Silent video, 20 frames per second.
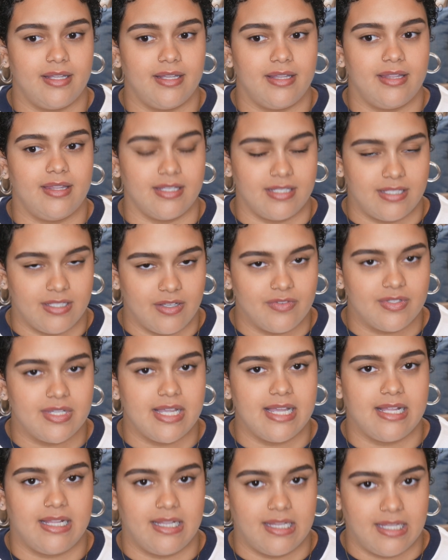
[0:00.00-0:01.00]
the stoves
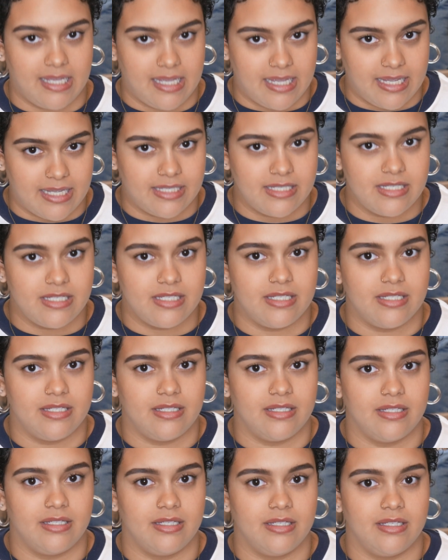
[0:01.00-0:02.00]
get cleaned
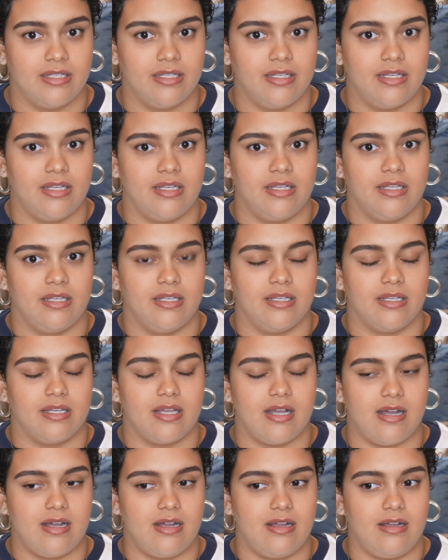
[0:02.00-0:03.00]

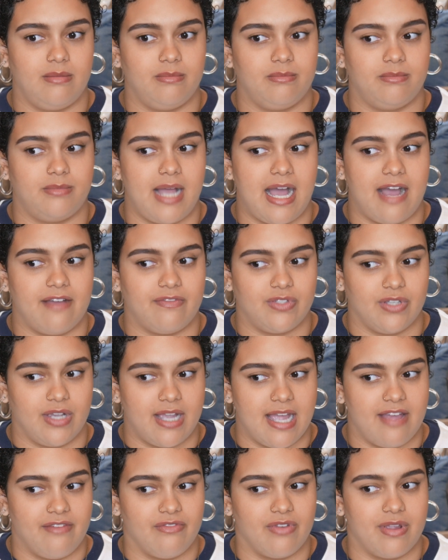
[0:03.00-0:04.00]
after
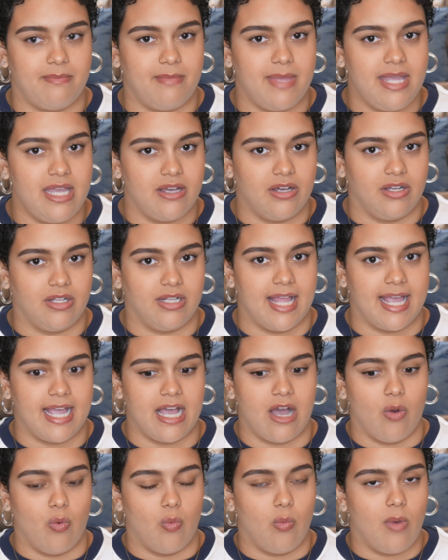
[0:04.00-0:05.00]
every meal, like
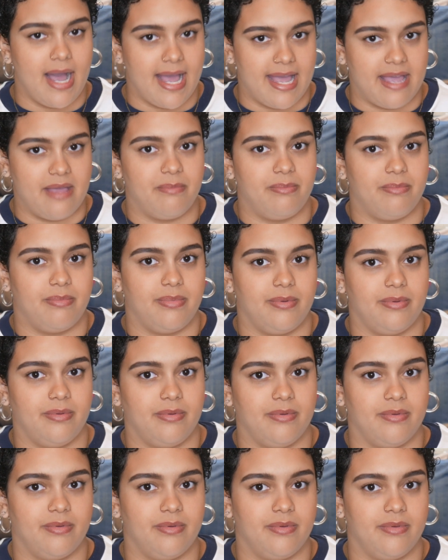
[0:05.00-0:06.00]
a wipe,
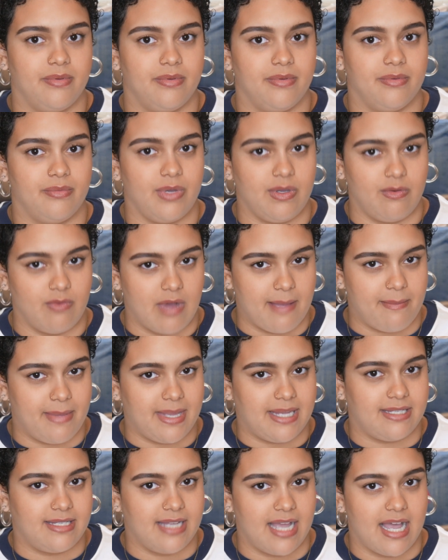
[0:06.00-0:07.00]
we wipe
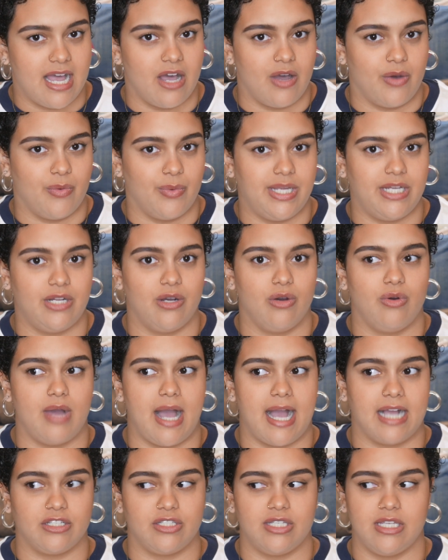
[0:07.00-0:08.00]
it down. We don't
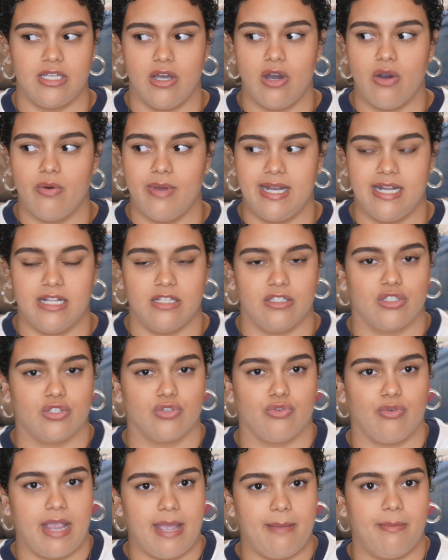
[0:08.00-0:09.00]
actually go in and
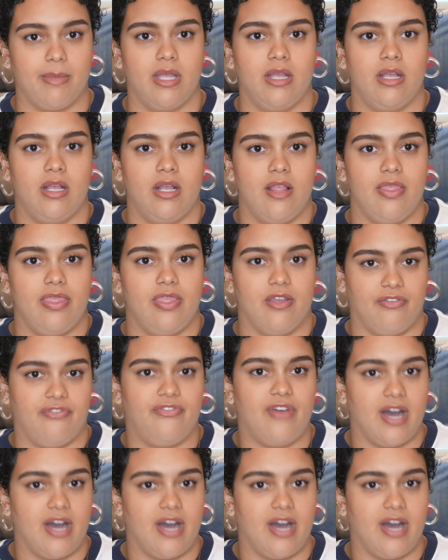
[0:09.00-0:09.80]
scrape the